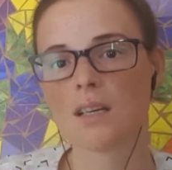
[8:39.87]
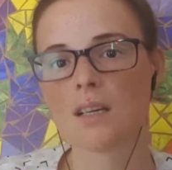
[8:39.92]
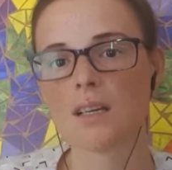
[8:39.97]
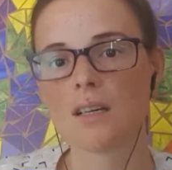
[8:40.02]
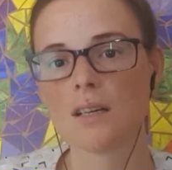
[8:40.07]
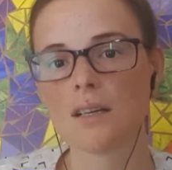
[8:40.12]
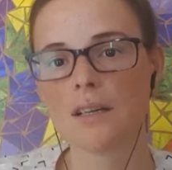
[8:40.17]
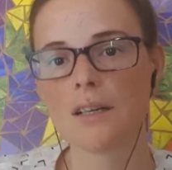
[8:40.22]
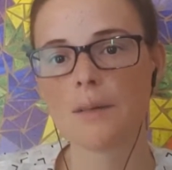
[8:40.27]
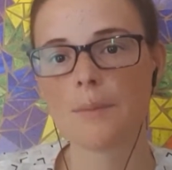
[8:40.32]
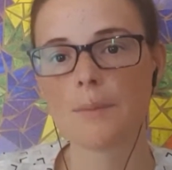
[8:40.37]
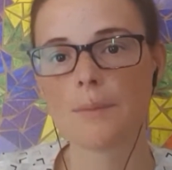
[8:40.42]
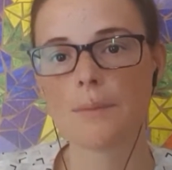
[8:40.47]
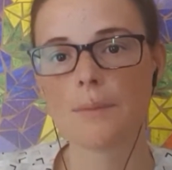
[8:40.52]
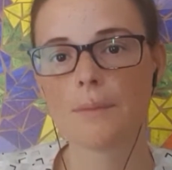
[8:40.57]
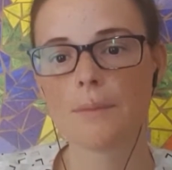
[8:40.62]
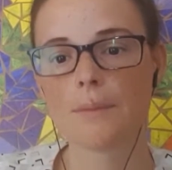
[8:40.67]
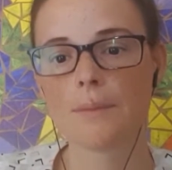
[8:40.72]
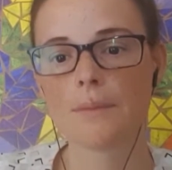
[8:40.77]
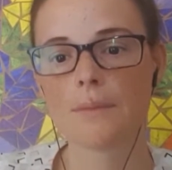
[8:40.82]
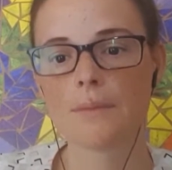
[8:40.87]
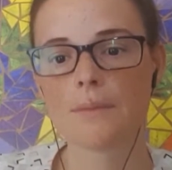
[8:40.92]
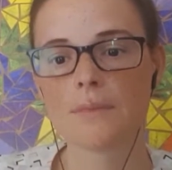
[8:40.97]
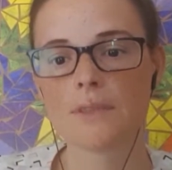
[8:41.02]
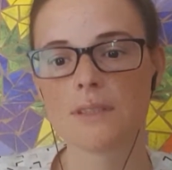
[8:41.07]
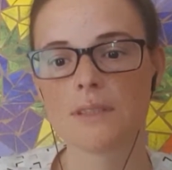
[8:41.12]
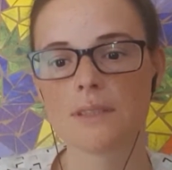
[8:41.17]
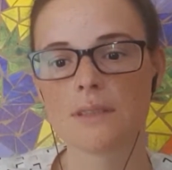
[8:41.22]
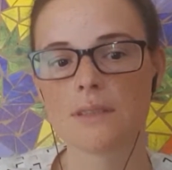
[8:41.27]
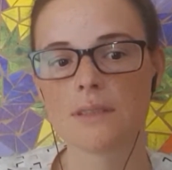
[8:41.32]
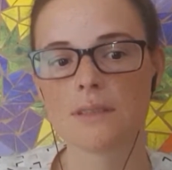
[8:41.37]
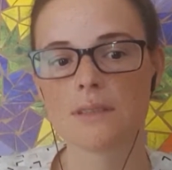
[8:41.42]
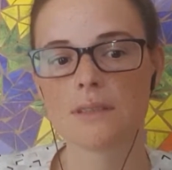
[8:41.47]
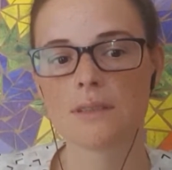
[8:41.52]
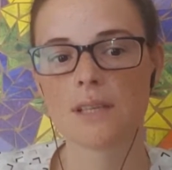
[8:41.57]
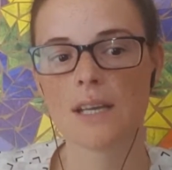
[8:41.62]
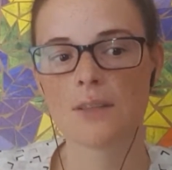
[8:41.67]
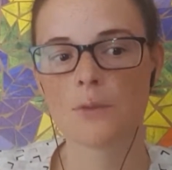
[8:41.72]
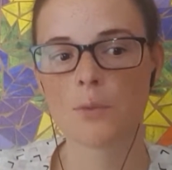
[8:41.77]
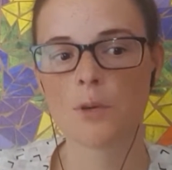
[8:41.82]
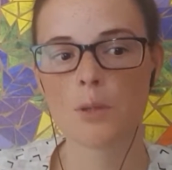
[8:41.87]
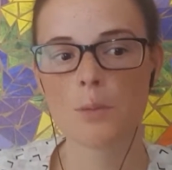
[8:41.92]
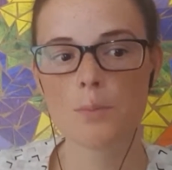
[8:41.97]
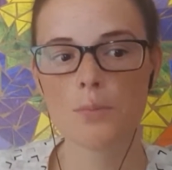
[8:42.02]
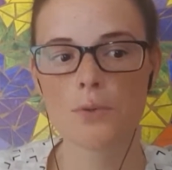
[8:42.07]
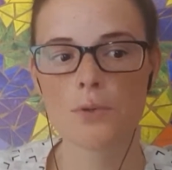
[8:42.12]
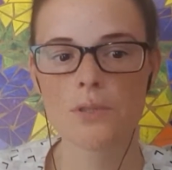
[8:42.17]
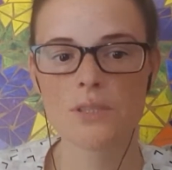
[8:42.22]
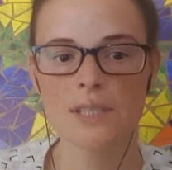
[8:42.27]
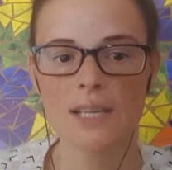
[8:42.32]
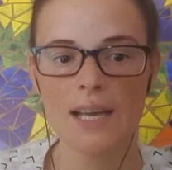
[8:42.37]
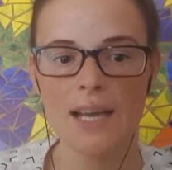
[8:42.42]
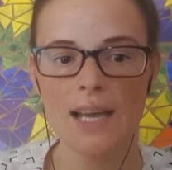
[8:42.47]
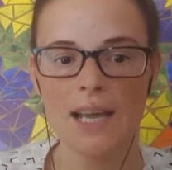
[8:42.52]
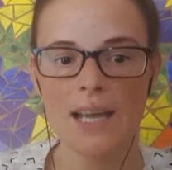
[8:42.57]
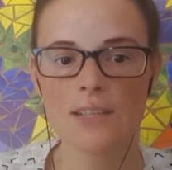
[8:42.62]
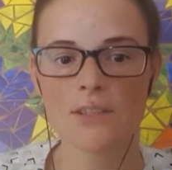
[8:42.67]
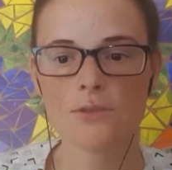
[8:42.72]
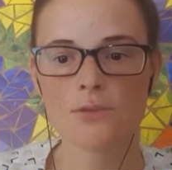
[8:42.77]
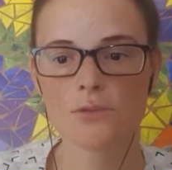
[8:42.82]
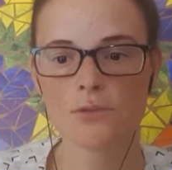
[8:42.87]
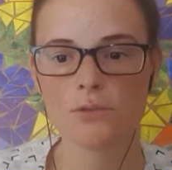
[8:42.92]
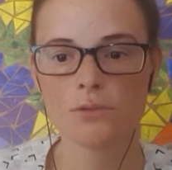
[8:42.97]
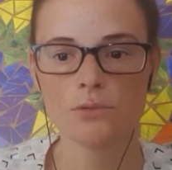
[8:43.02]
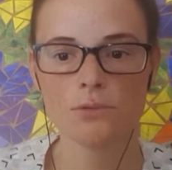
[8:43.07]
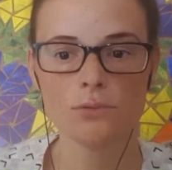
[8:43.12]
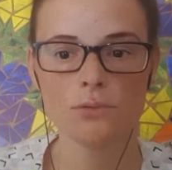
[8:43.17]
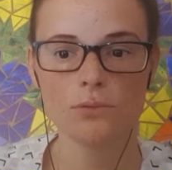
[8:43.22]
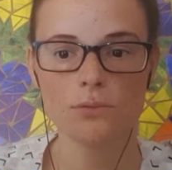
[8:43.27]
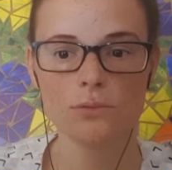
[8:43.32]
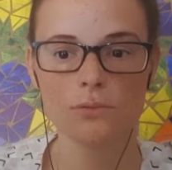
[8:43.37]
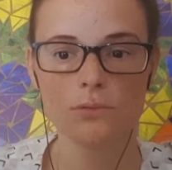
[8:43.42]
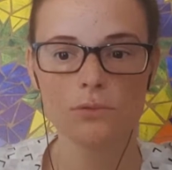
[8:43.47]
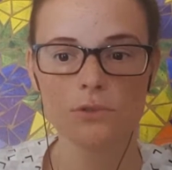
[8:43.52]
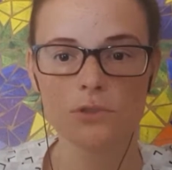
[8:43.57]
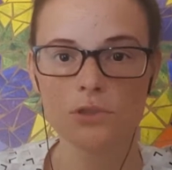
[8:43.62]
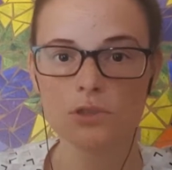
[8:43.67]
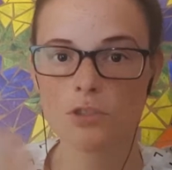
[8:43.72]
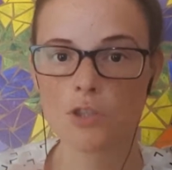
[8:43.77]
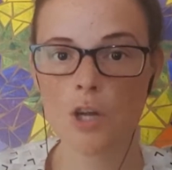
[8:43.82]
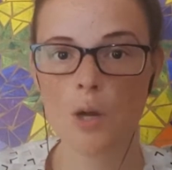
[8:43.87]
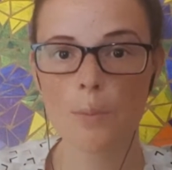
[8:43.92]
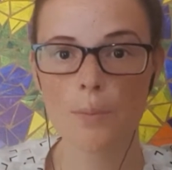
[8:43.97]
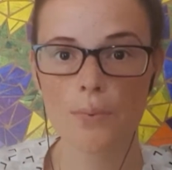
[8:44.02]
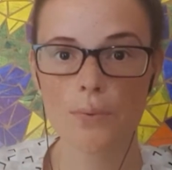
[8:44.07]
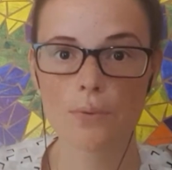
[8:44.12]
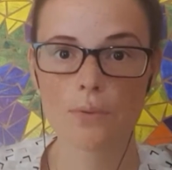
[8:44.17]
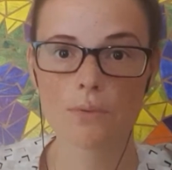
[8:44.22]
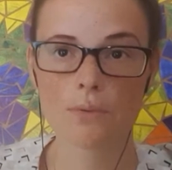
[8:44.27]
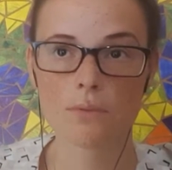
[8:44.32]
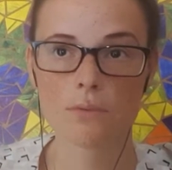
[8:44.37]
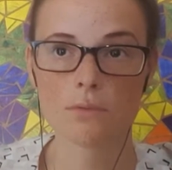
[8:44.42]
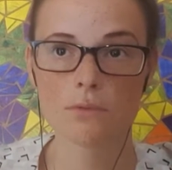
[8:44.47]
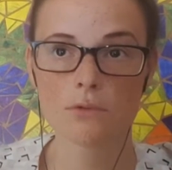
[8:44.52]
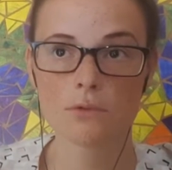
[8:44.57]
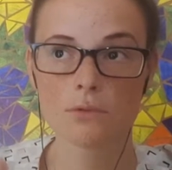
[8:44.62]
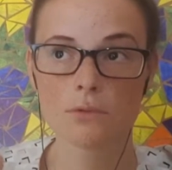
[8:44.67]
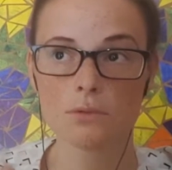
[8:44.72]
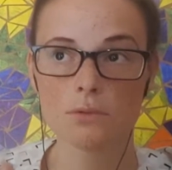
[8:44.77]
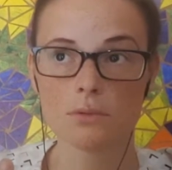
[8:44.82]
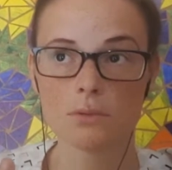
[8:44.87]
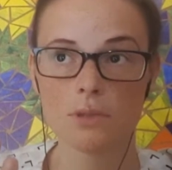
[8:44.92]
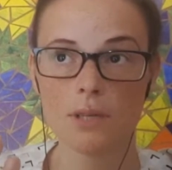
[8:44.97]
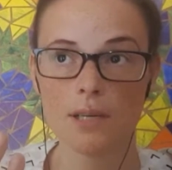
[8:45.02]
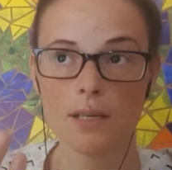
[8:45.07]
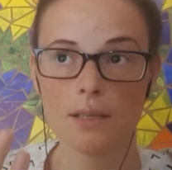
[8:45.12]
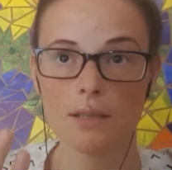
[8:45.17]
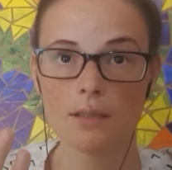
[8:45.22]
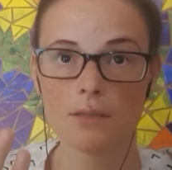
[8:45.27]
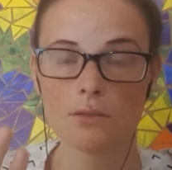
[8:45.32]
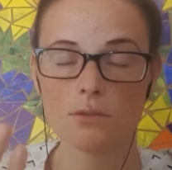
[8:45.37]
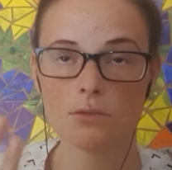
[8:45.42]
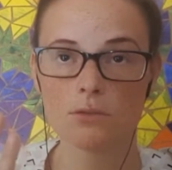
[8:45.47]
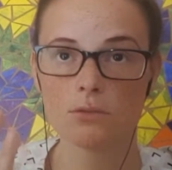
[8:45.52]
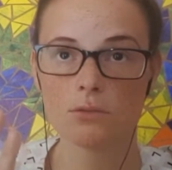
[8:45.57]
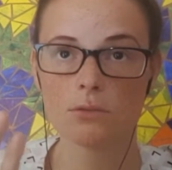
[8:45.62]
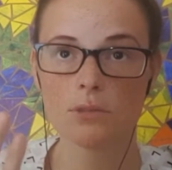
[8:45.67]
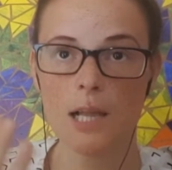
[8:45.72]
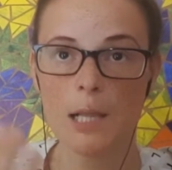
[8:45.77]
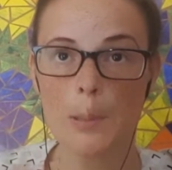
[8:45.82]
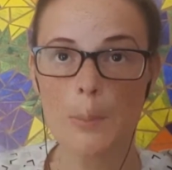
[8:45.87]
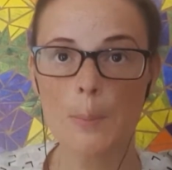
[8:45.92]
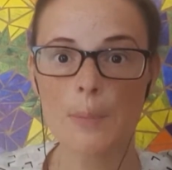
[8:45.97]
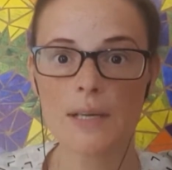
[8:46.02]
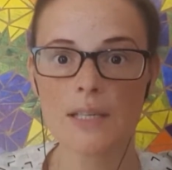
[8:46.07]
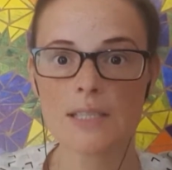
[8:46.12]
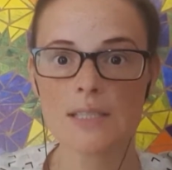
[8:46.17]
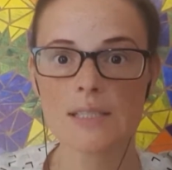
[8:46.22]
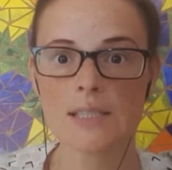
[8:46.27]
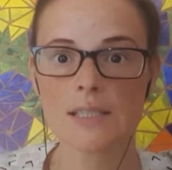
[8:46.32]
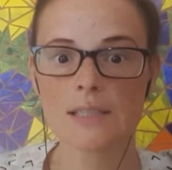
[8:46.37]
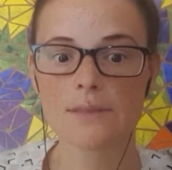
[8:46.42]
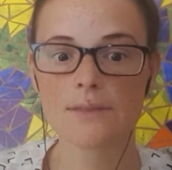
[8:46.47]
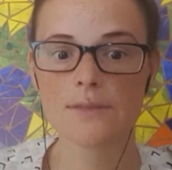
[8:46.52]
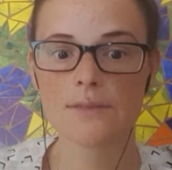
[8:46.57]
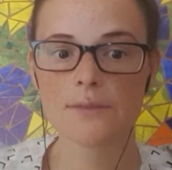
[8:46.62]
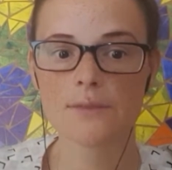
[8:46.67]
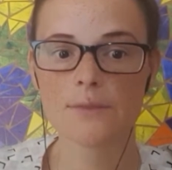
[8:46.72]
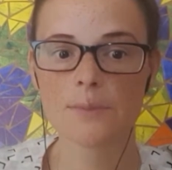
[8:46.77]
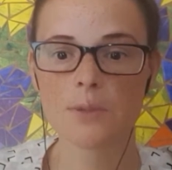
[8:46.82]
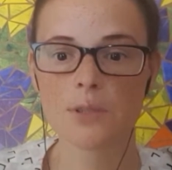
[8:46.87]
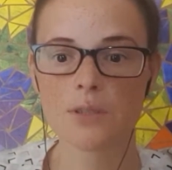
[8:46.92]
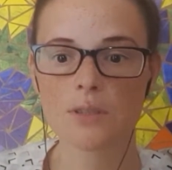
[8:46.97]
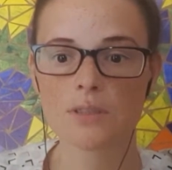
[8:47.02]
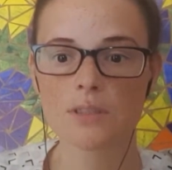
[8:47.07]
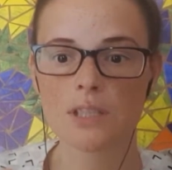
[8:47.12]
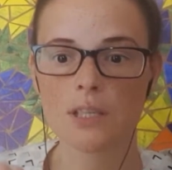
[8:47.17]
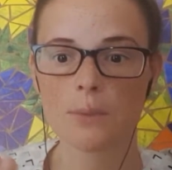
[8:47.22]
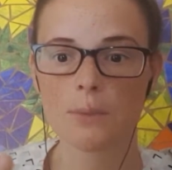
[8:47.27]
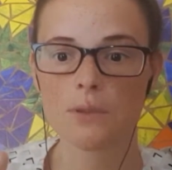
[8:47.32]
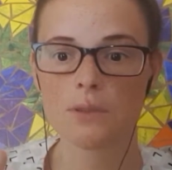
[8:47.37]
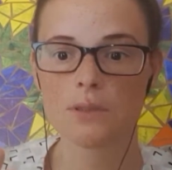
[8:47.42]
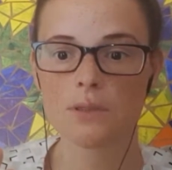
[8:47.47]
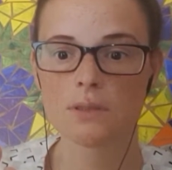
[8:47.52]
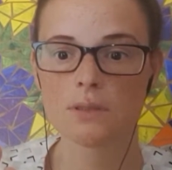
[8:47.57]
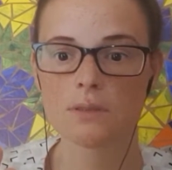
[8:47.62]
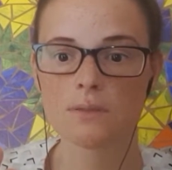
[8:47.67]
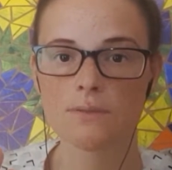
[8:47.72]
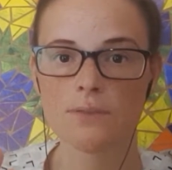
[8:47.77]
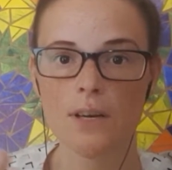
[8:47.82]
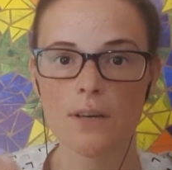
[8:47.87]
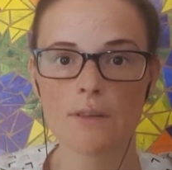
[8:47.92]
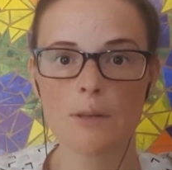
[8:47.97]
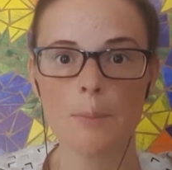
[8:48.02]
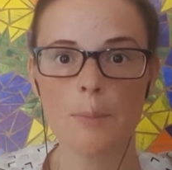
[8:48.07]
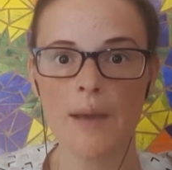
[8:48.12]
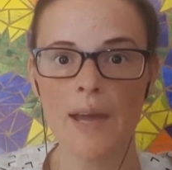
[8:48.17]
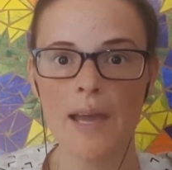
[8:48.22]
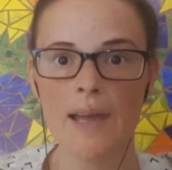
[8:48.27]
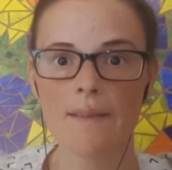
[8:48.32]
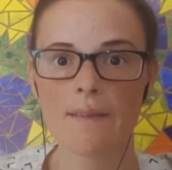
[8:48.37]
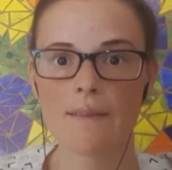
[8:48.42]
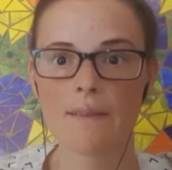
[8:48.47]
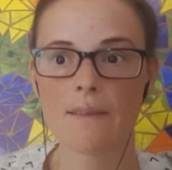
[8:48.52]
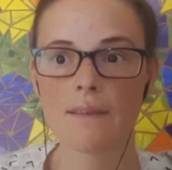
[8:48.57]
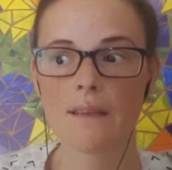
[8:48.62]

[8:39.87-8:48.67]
At one point I had to stop to help myself, because I was very bad,